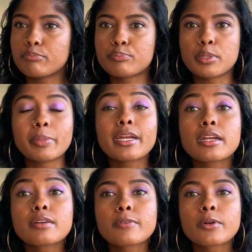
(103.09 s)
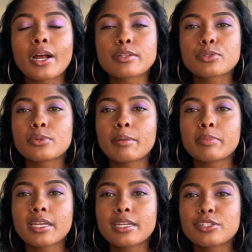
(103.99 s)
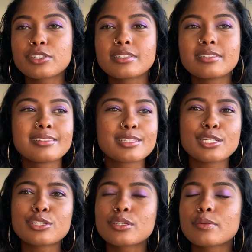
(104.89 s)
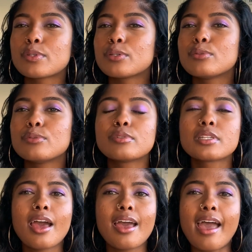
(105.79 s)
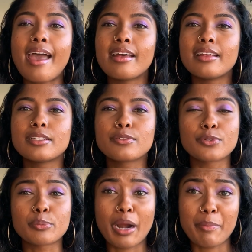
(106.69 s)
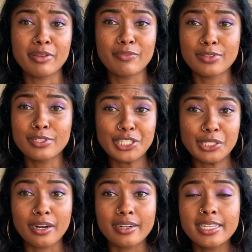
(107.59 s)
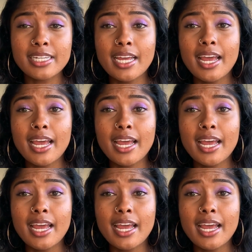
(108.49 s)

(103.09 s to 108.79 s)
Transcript: preparing for grad school applications, interviews, and for prepping for the GRE.